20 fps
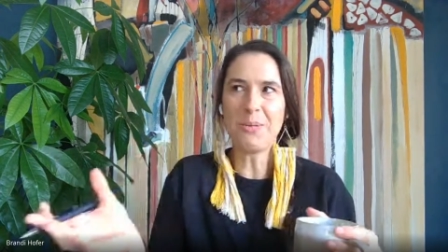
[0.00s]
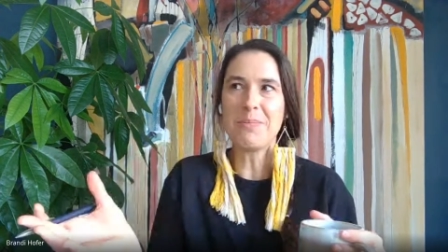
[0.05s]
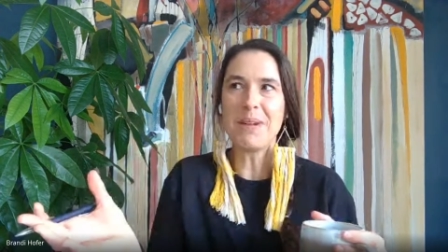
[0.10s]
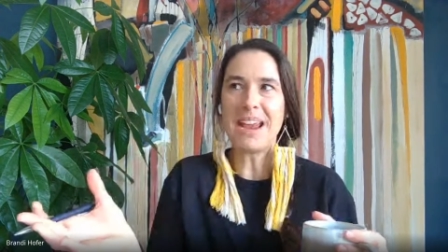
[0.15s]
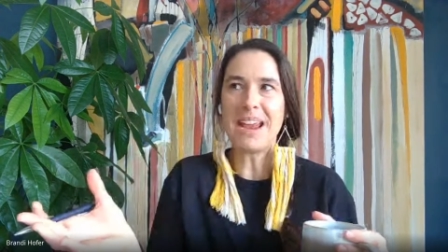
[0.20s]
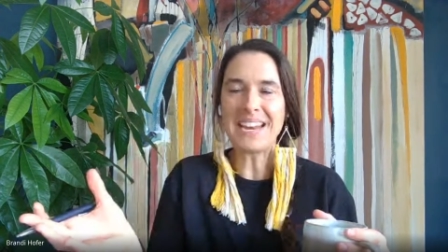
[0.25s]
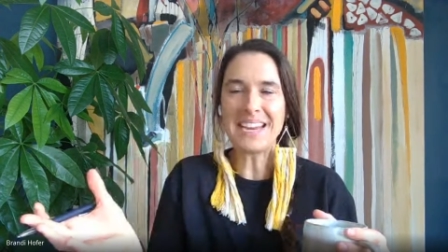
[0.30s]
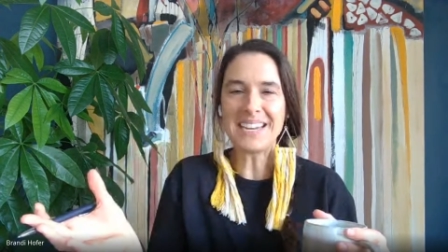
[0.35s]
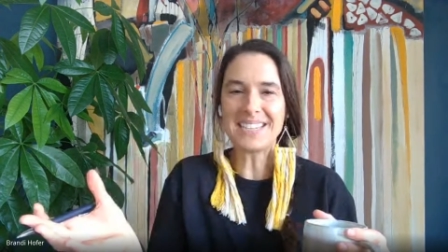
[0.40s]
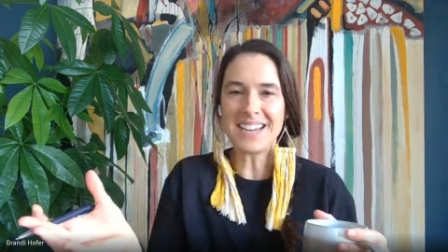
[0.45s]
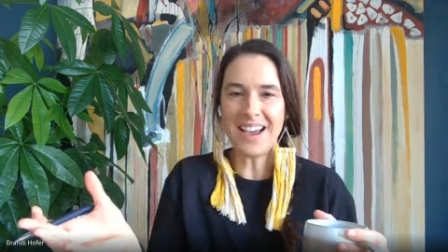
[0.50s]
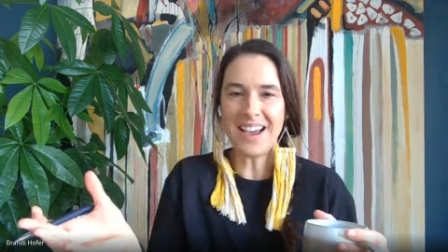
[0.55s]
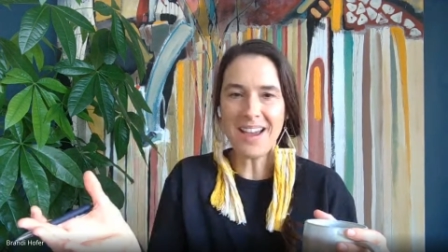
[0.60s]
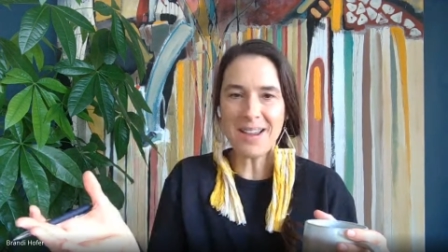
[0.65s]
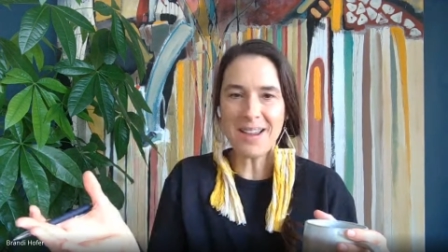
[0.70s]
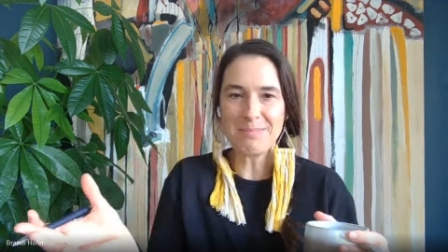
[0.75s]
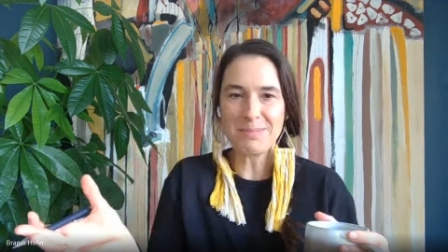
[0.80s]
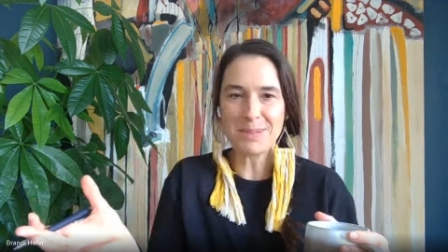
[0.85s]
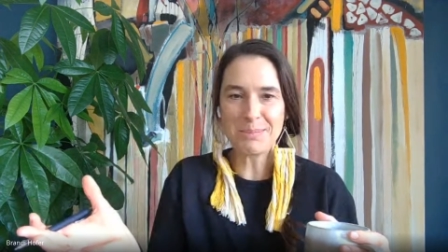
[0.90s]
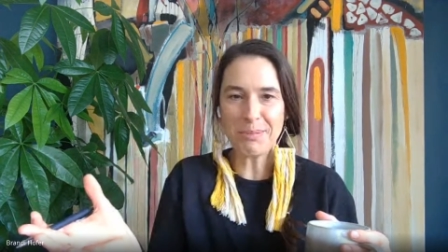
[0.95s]
many
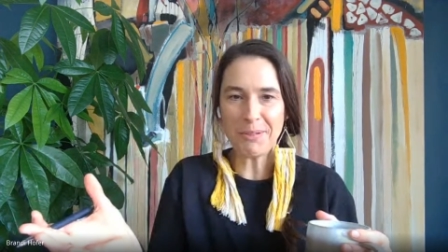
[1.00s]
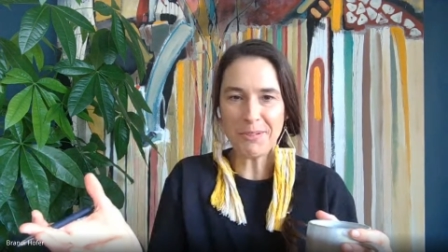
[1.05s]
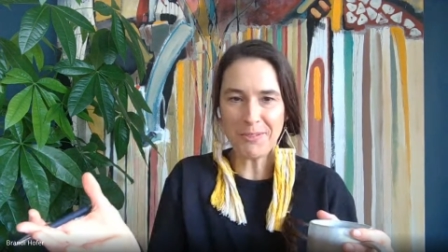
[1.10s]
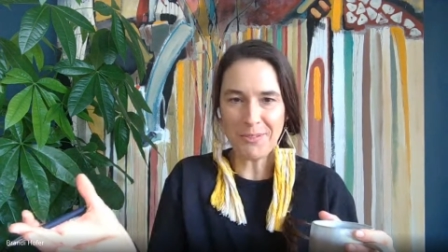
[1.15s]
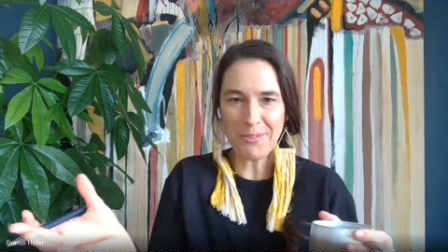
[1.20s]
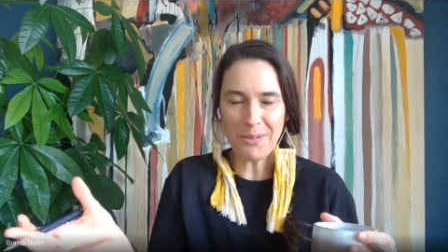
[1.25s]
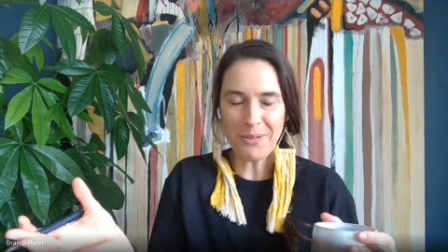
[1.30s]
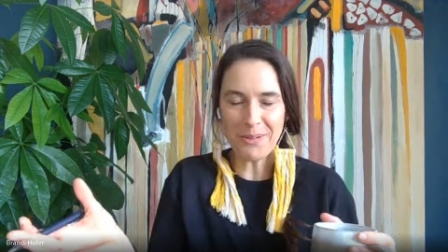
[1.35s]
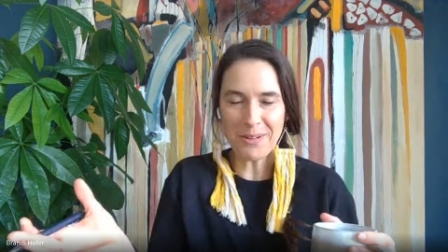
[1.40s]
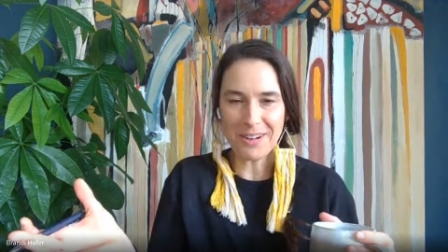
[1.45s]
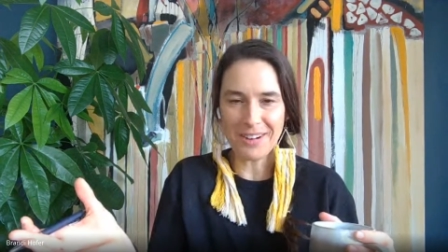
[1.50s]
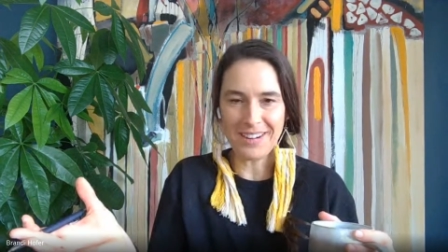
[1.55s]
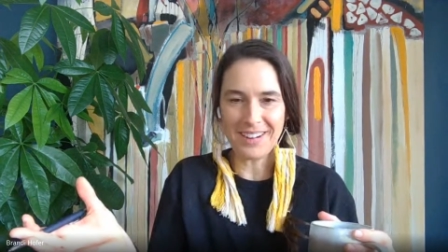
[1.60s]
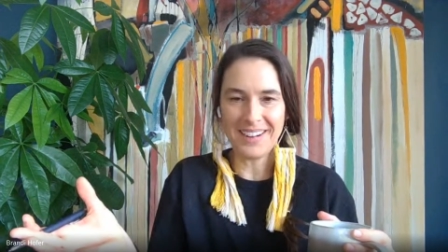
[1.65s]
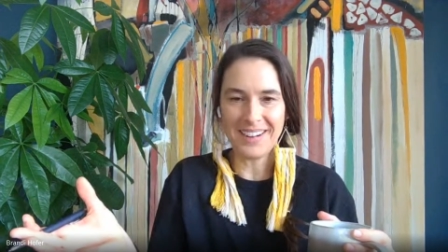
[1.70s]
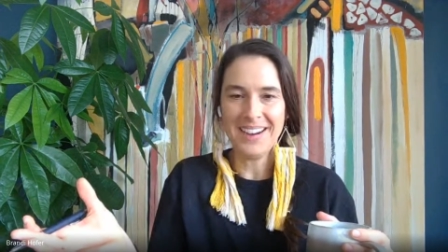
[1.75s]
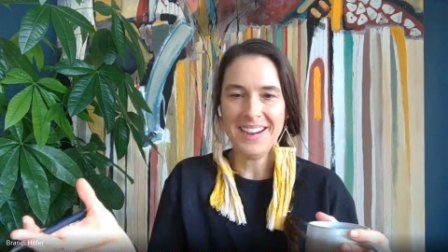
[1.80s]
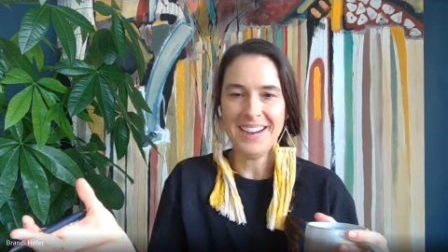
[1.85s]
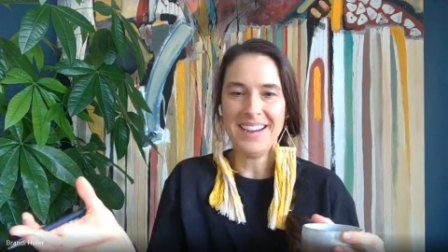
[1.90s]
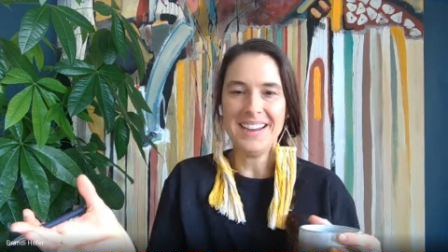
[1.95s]
times before
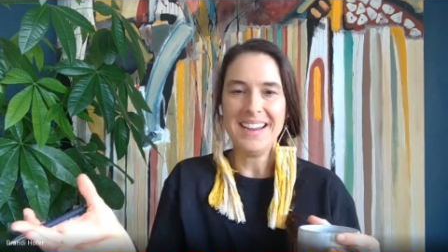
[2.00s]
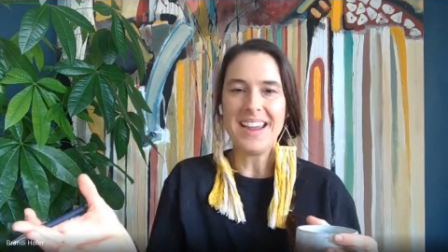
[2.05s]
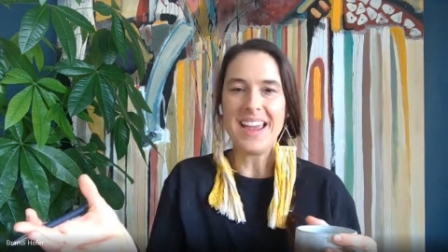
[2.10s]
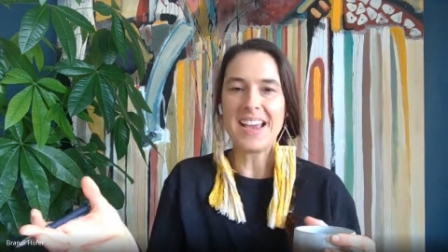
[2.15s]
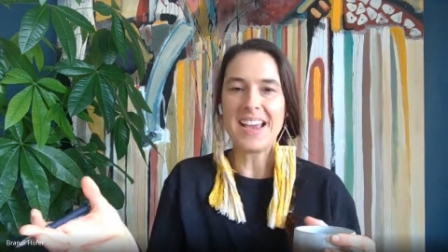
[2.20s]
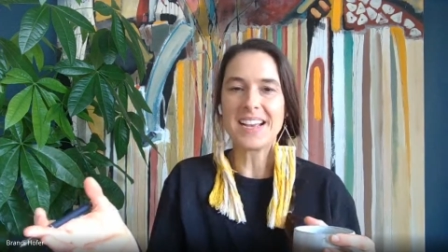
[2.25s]
mm-hmm.